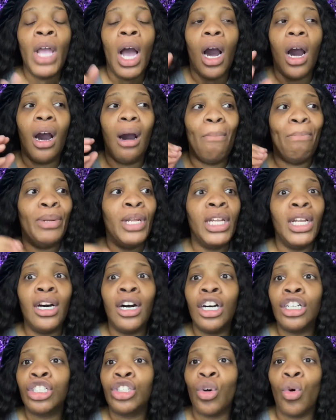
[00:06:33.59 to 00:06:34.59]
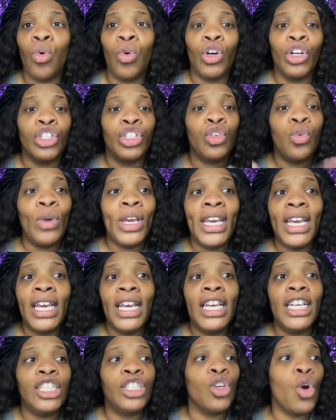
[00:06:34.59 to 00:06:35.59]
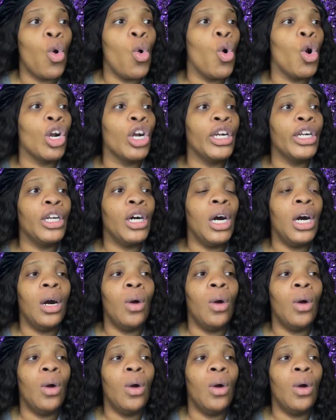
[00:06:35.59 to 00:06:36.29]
plucked or tweezed or